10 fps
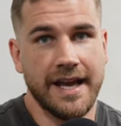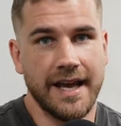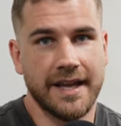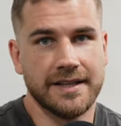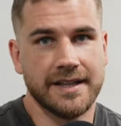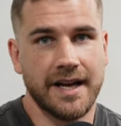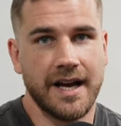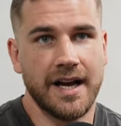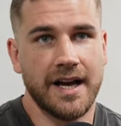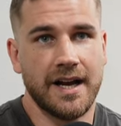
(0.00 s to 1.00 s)
And
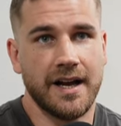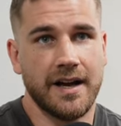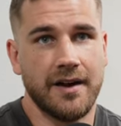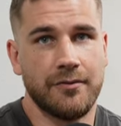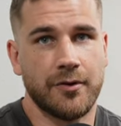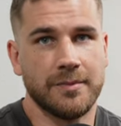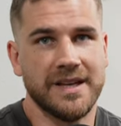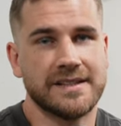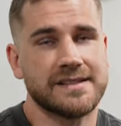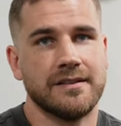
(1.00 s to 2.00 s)
for me,
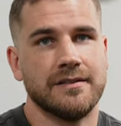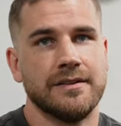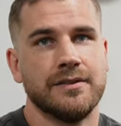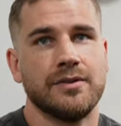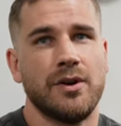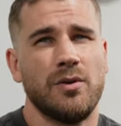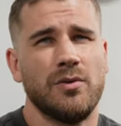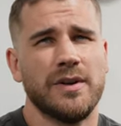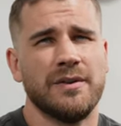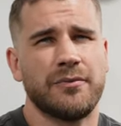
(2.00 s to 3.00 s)
it's, you
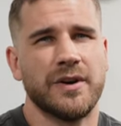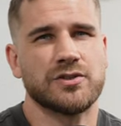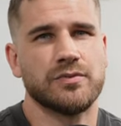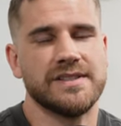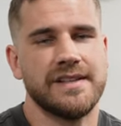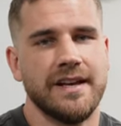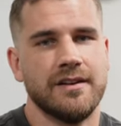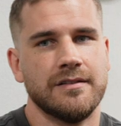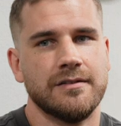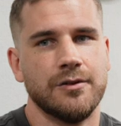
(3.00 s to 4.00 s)
know, in French we say
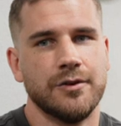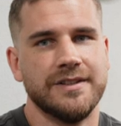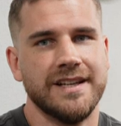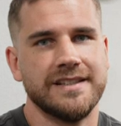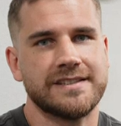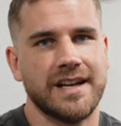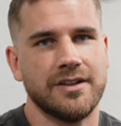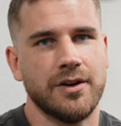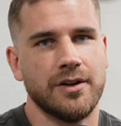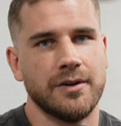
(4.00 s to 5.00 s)
le délit de sale
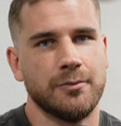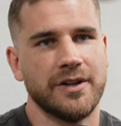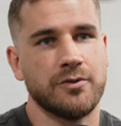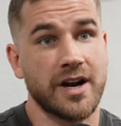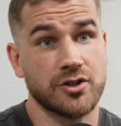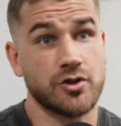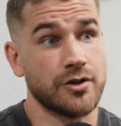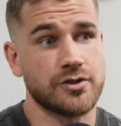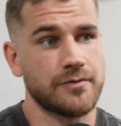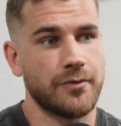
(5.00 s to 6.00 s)
gueule, when you are
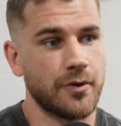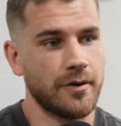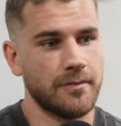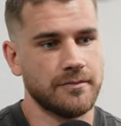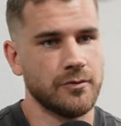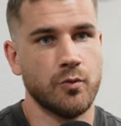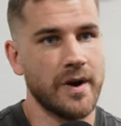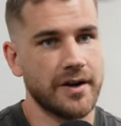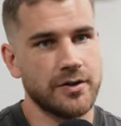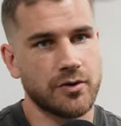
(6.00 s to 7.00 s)
judged from
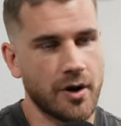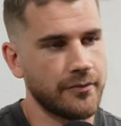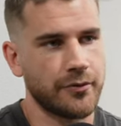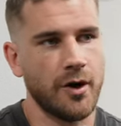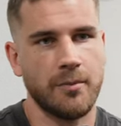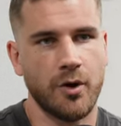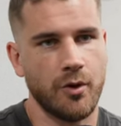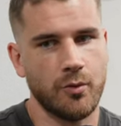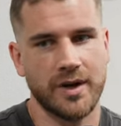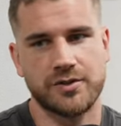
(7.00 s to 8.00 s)
where you come from
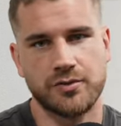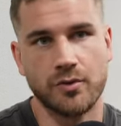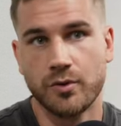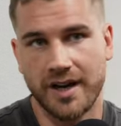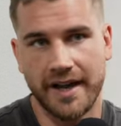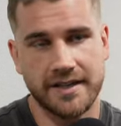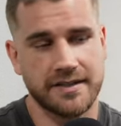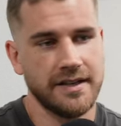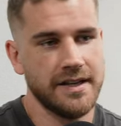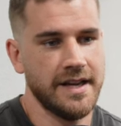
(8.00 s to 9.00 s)
or what you look
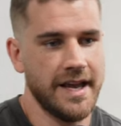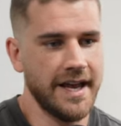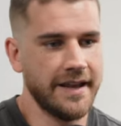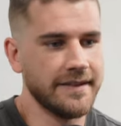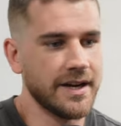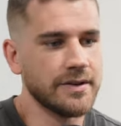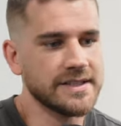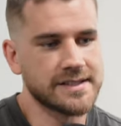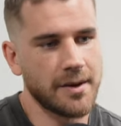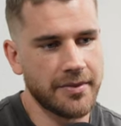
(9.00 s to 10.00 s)
like. And there
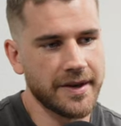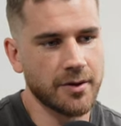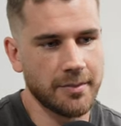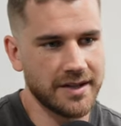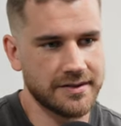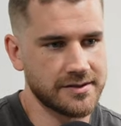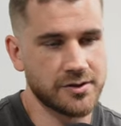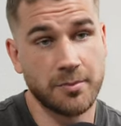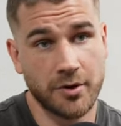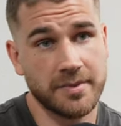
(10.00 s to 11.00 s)
is something about
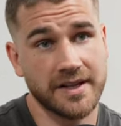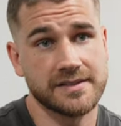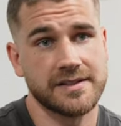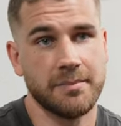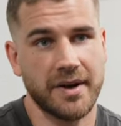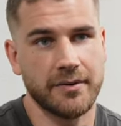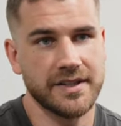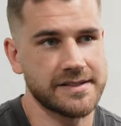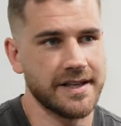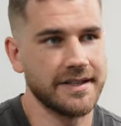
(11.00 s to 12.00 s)
suburbians in
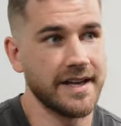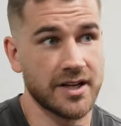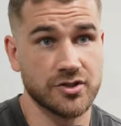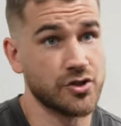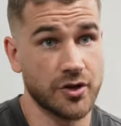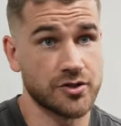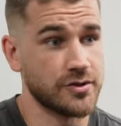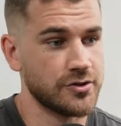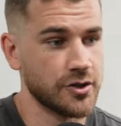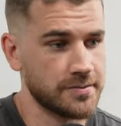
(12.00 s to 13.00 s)
Paris, and they are judged
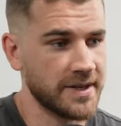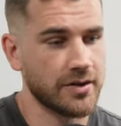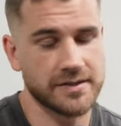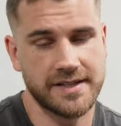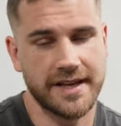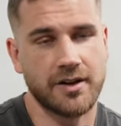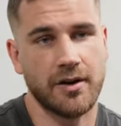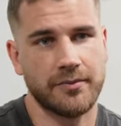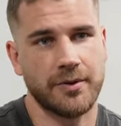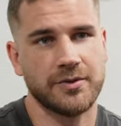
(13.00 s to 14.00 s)
just because they
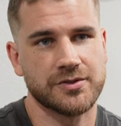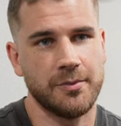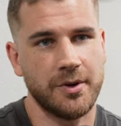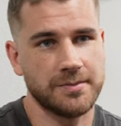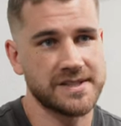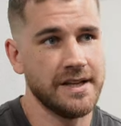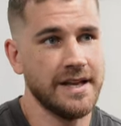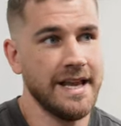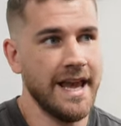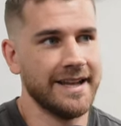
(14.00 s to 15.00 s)
come from the suburbs,
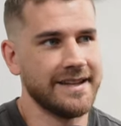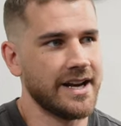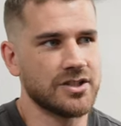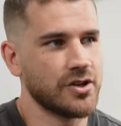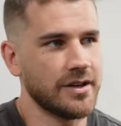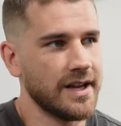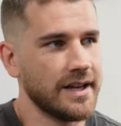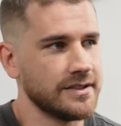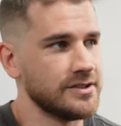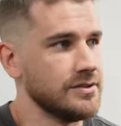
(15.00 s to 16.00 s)
and they are
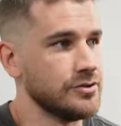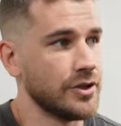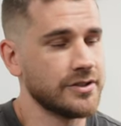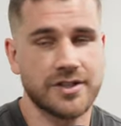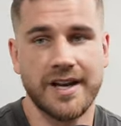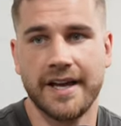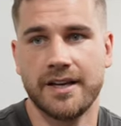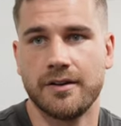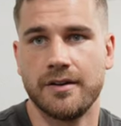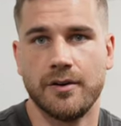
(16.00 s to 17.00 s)
judged
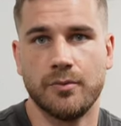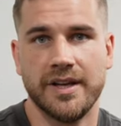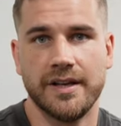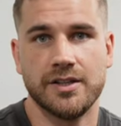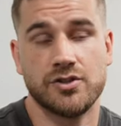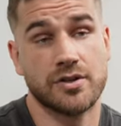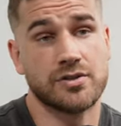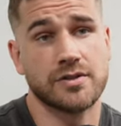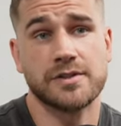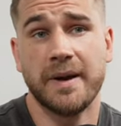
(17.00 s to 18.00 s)
like we
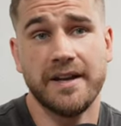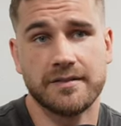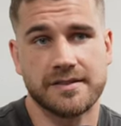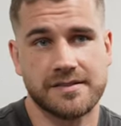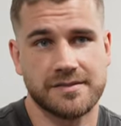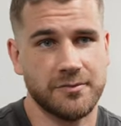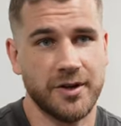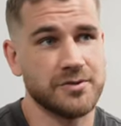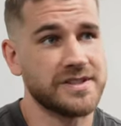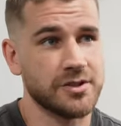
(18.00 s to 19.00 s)
judge spiders.
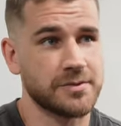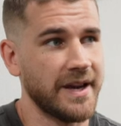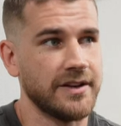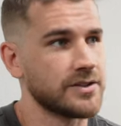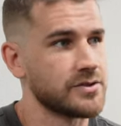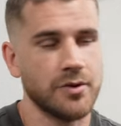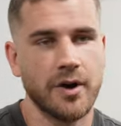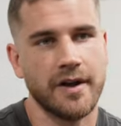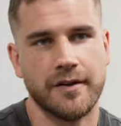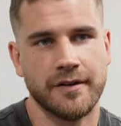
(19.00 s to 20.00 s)
When you see a spider,
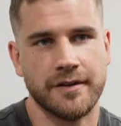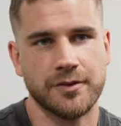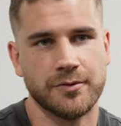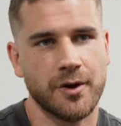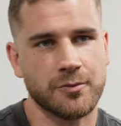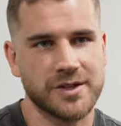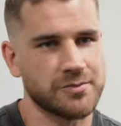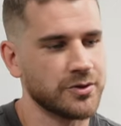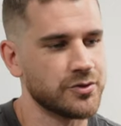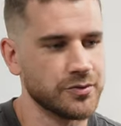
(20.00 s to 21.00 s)
you always
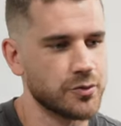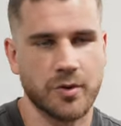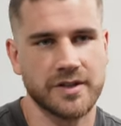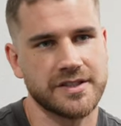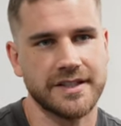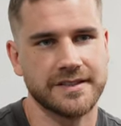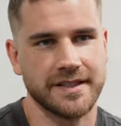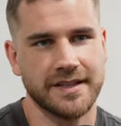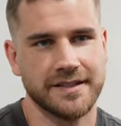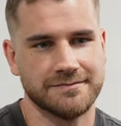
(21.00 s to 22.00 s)
want to crush it
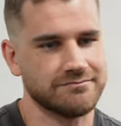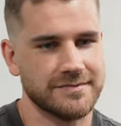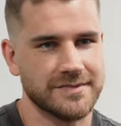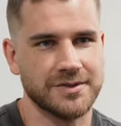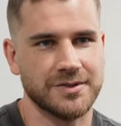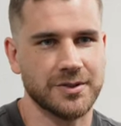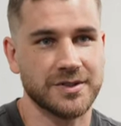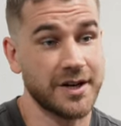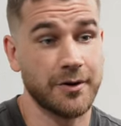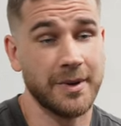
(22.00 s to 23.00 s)
and
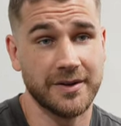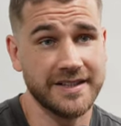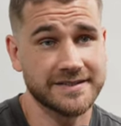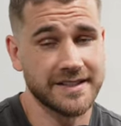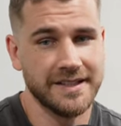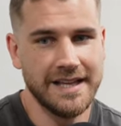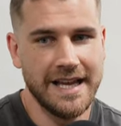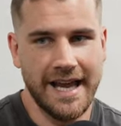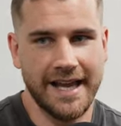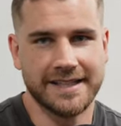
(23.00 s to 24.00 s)
don't care about it.
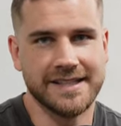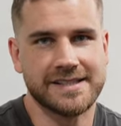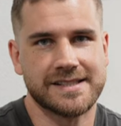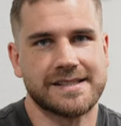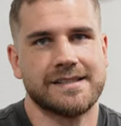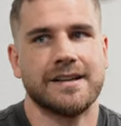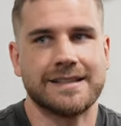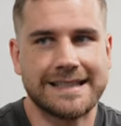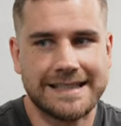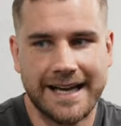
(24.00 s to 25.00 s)
And it's
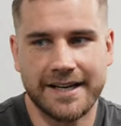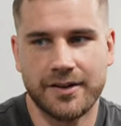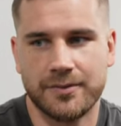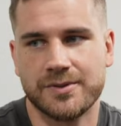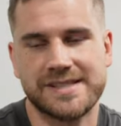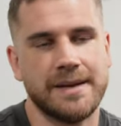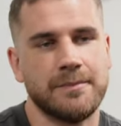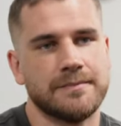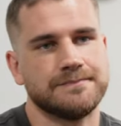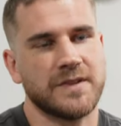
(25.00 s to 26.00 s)
kind of the
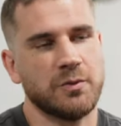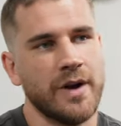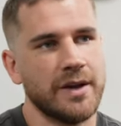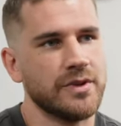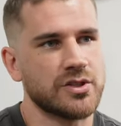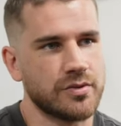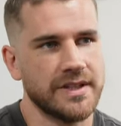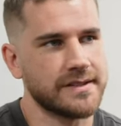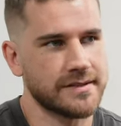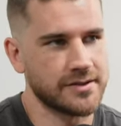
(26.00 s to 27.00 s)
same way we
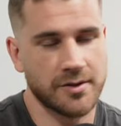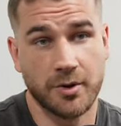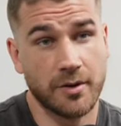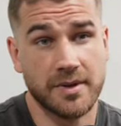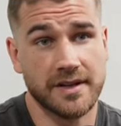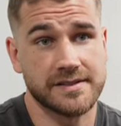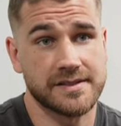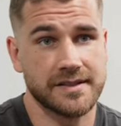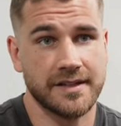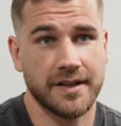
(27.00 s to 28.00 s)
treat
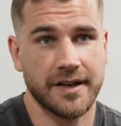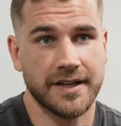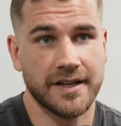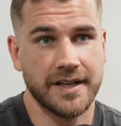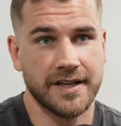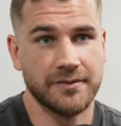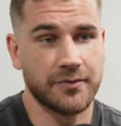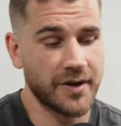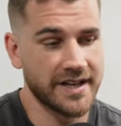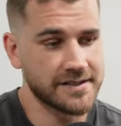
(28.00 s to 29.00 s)
suburbians in
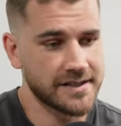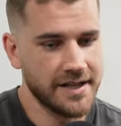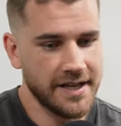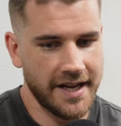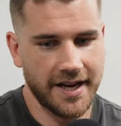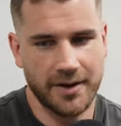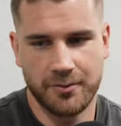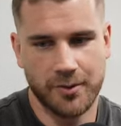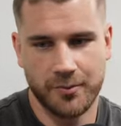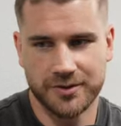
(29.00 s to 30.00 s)
France, and I
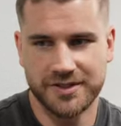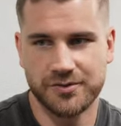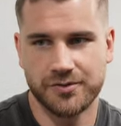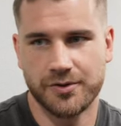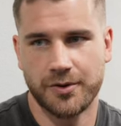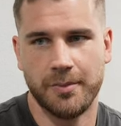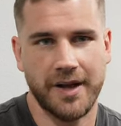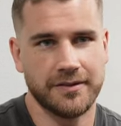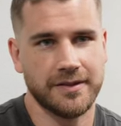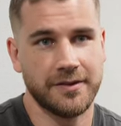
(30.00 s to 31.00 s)
wanted to talk
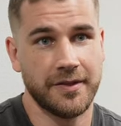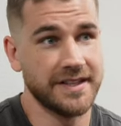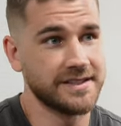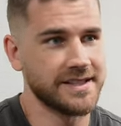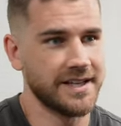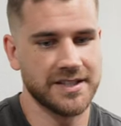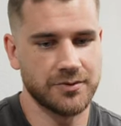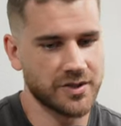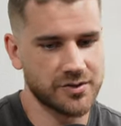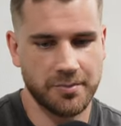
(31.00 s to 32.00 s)
about this, and
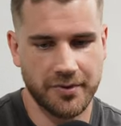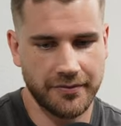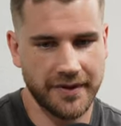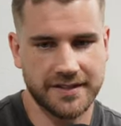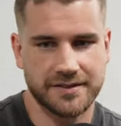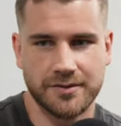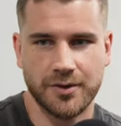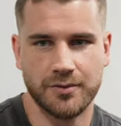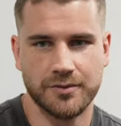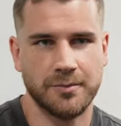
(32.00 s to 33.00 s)
it was the perfect, you
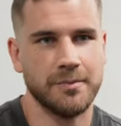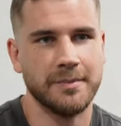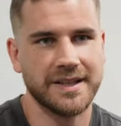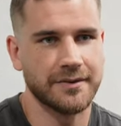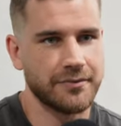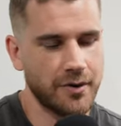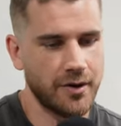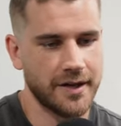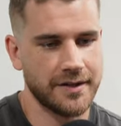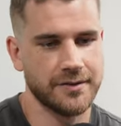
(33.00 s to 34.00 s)
know,
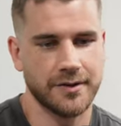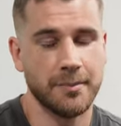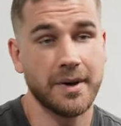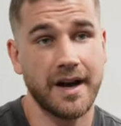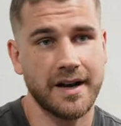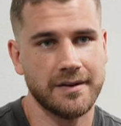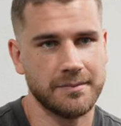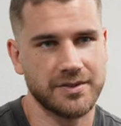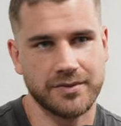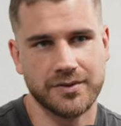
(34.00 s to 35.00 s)
metaphor and parallel
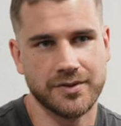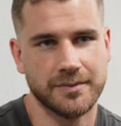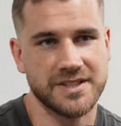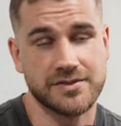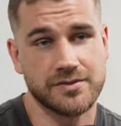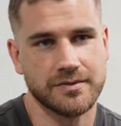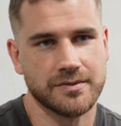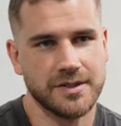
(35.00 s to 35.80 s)
between these two.